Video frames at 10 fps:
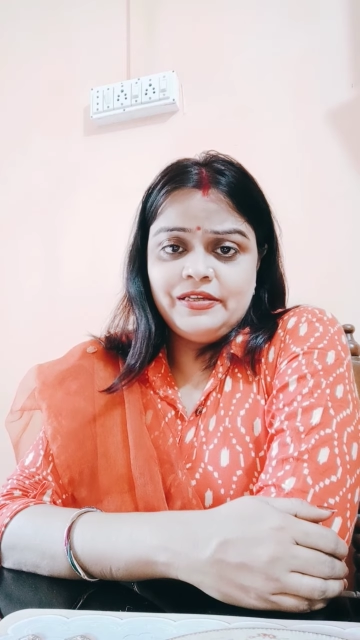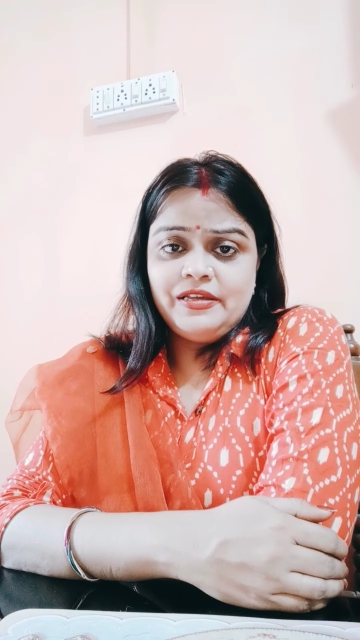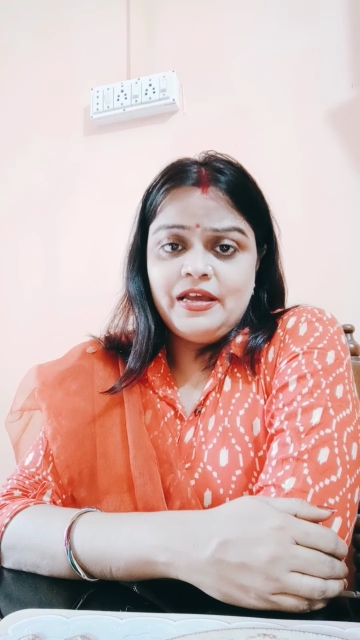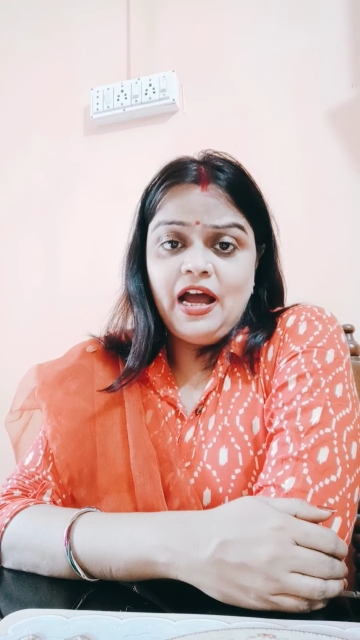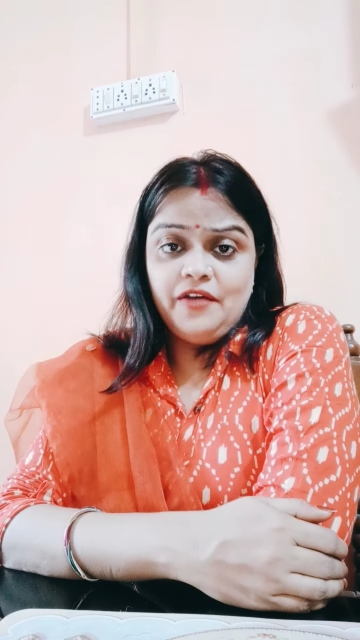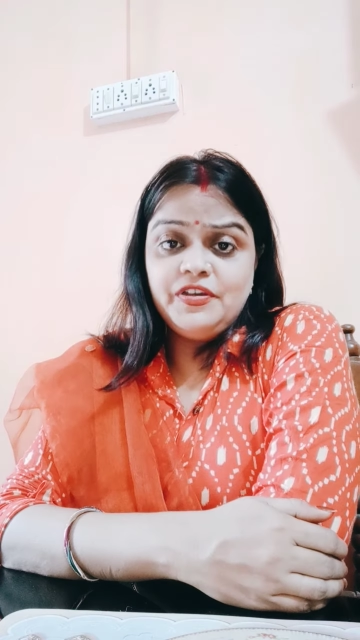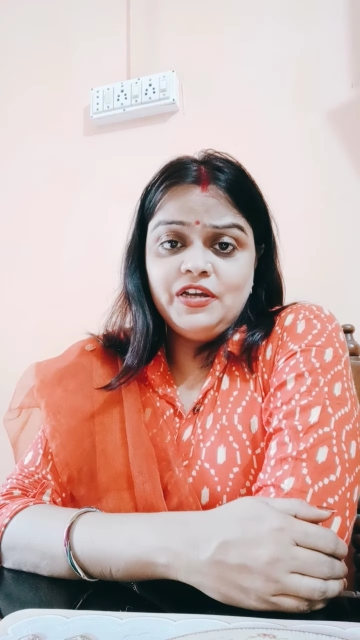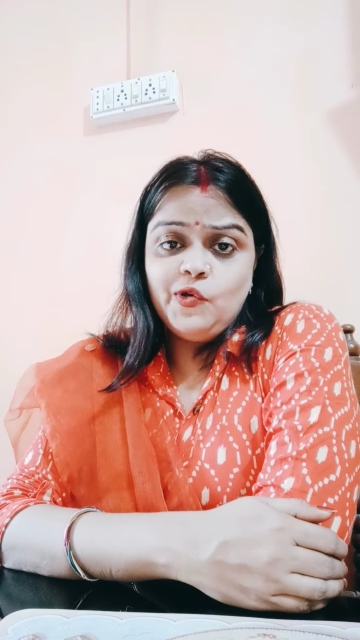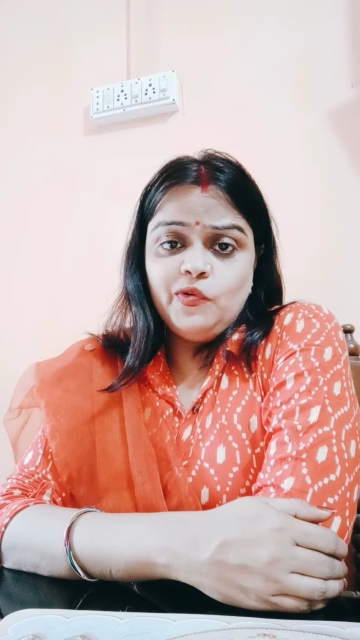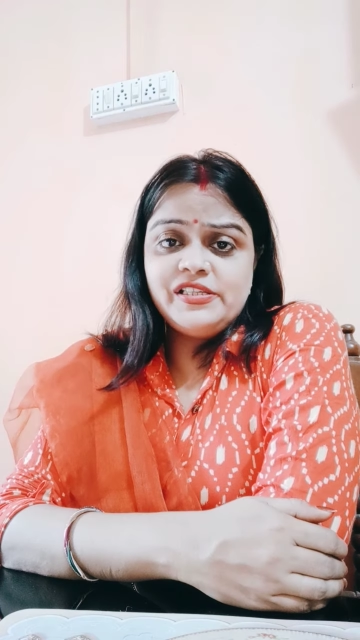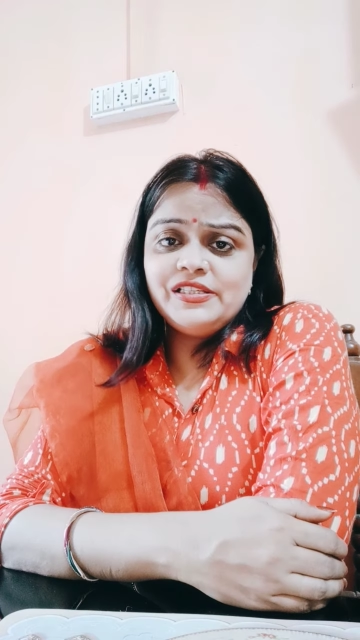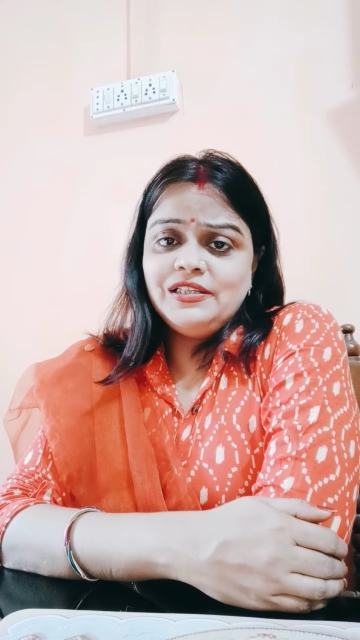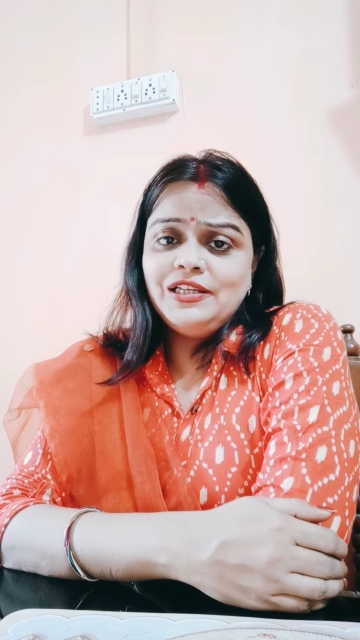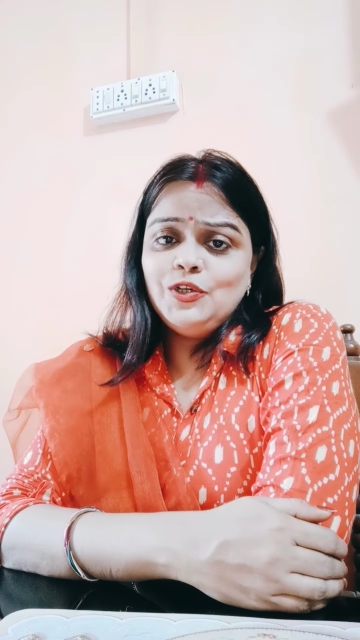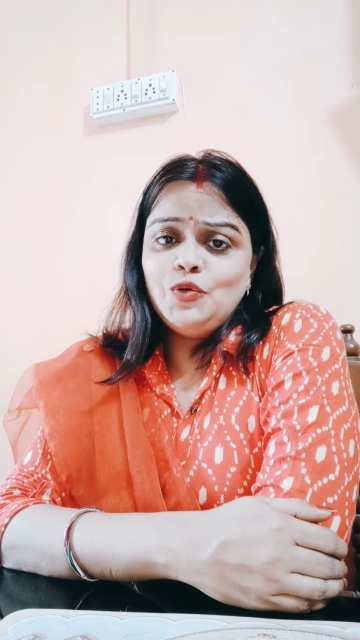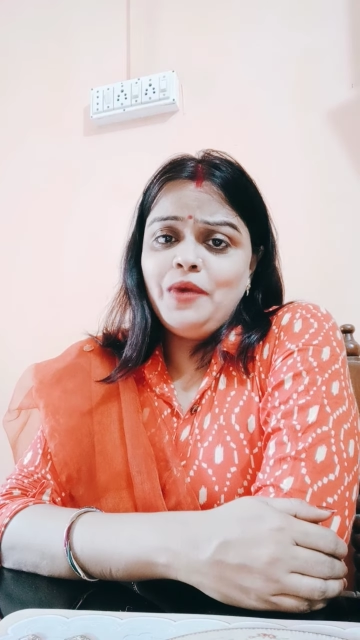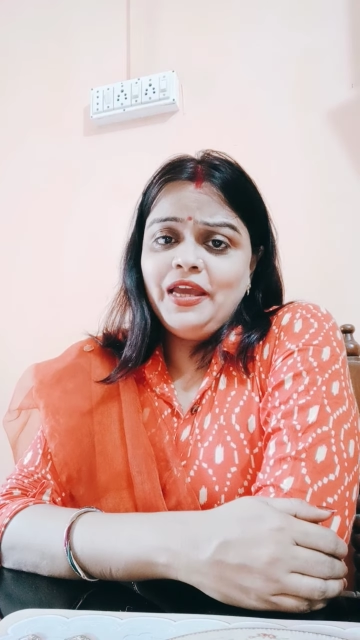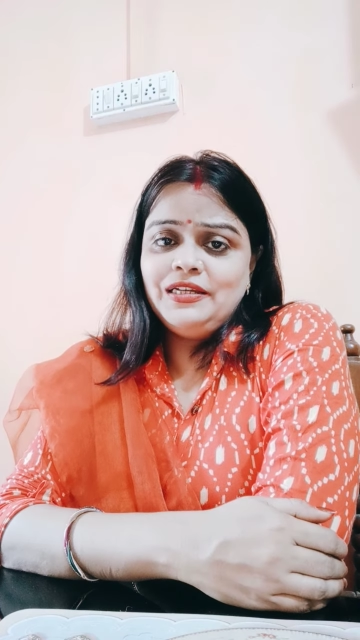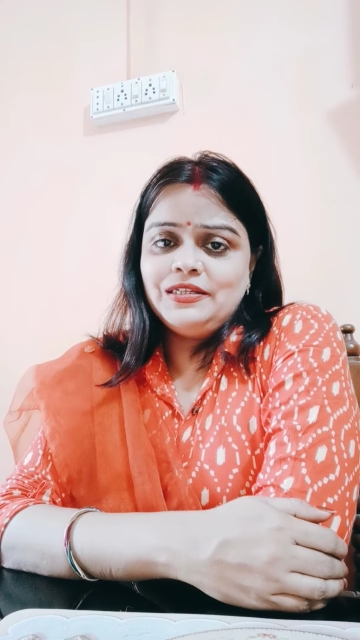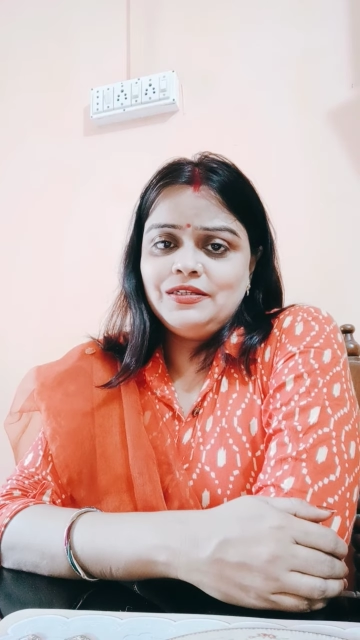Having a question in your
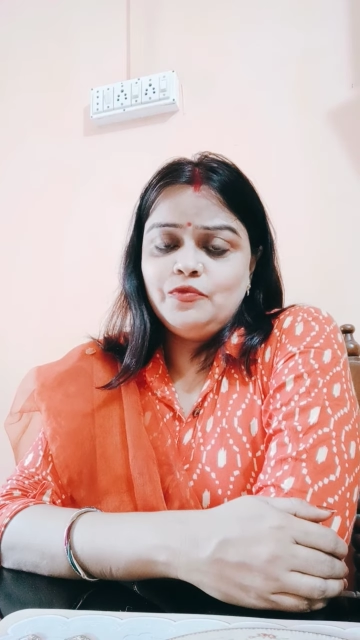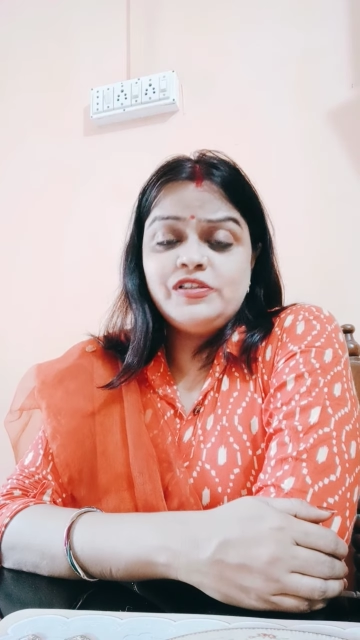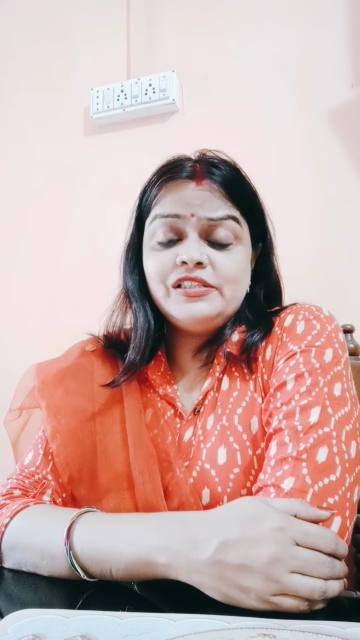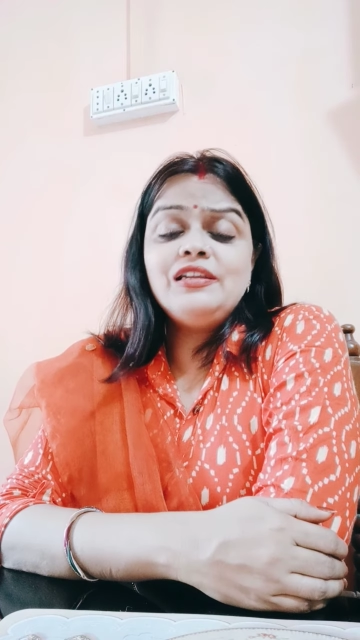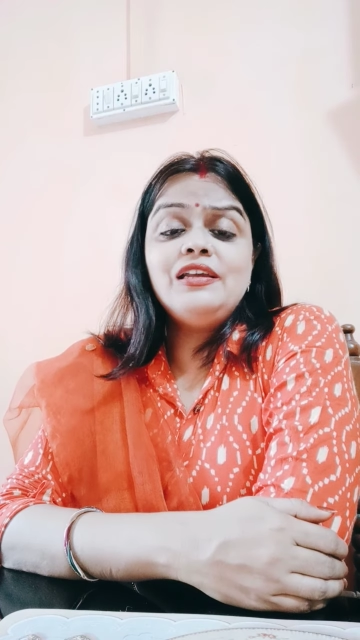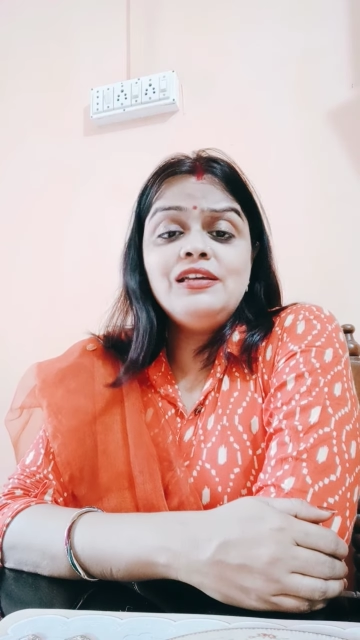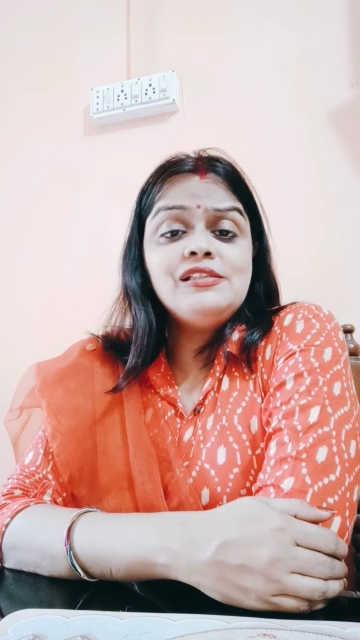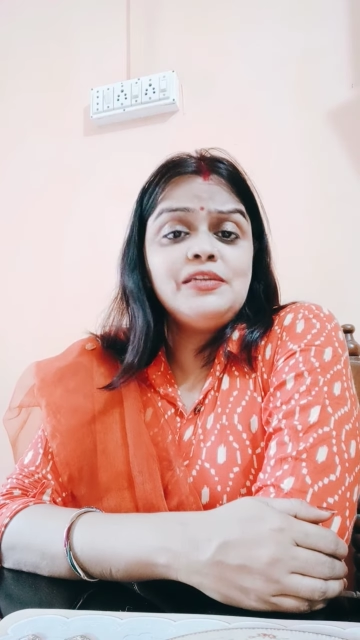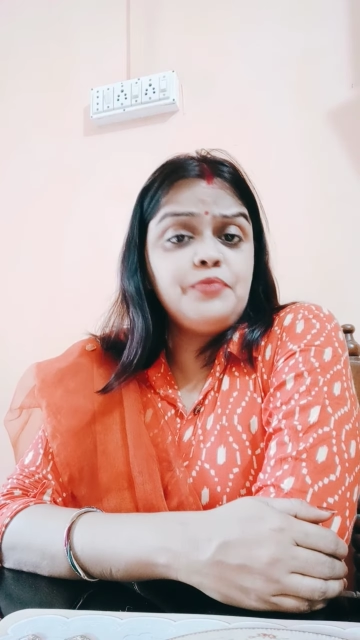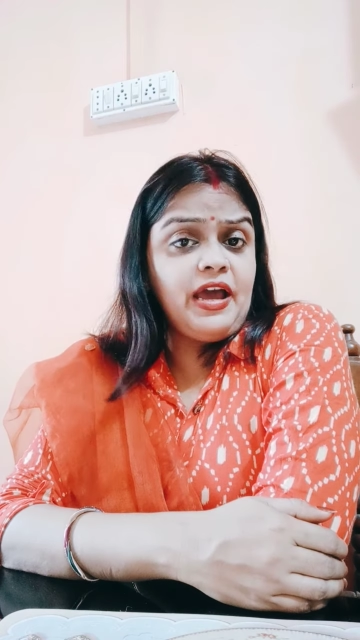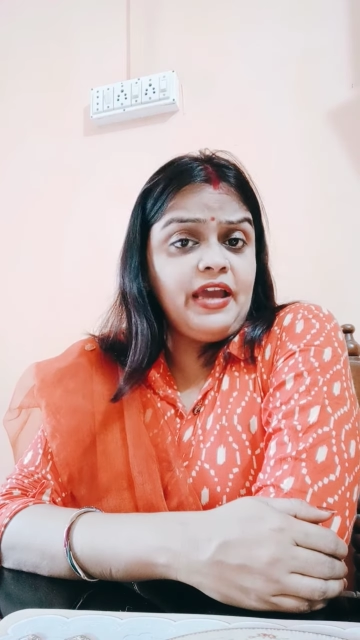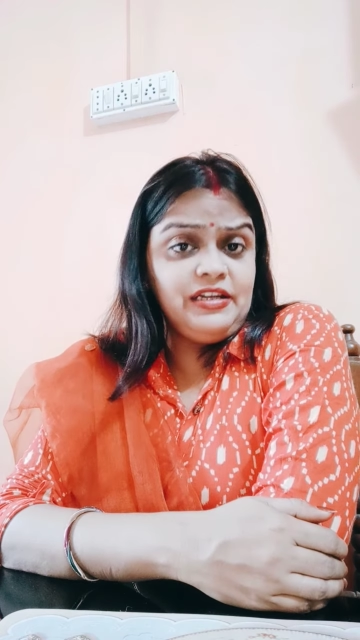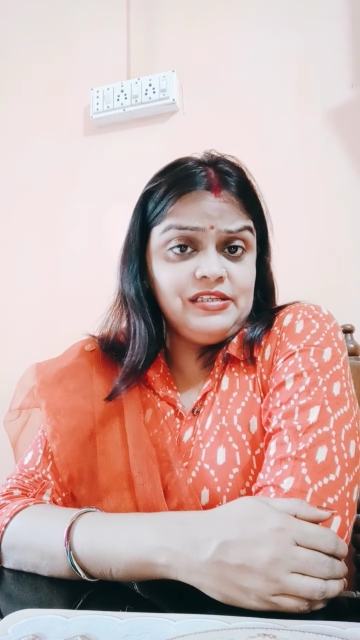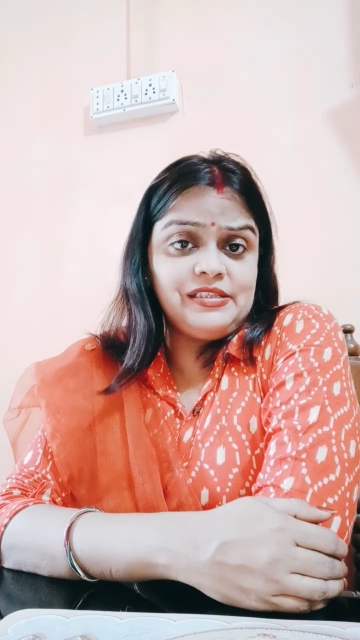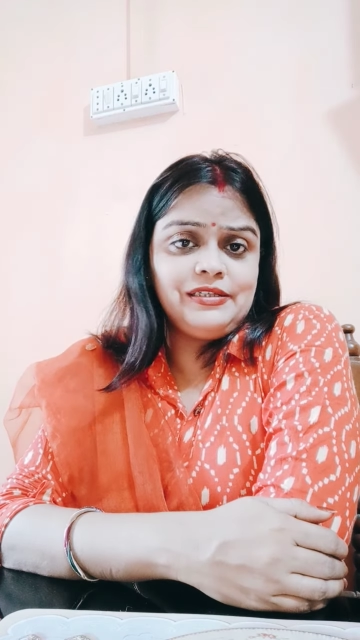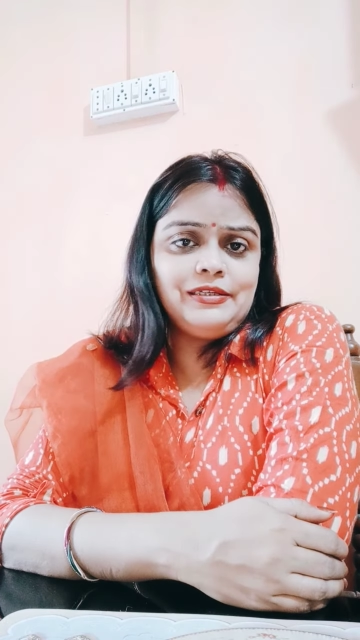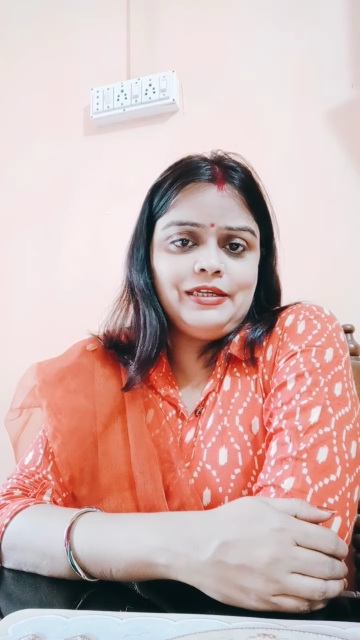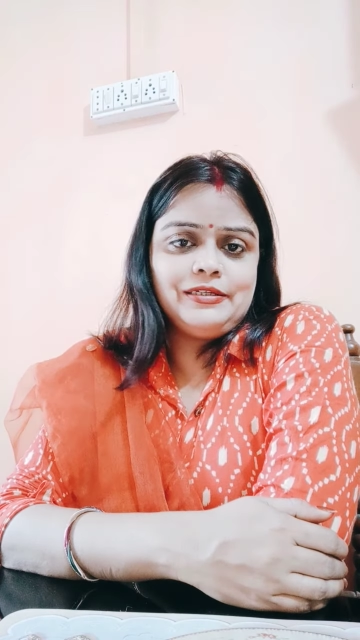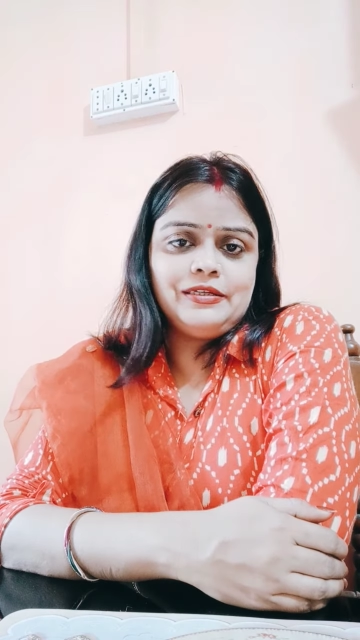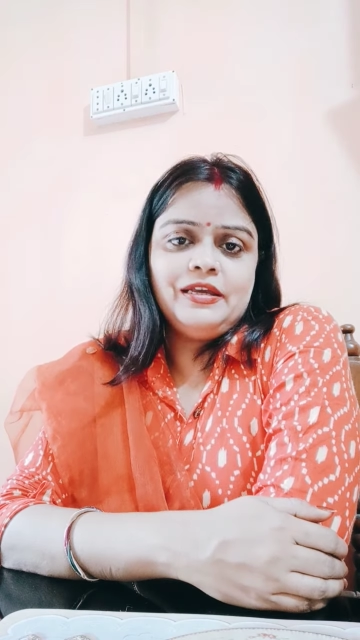mind. What's the reason behind his regret?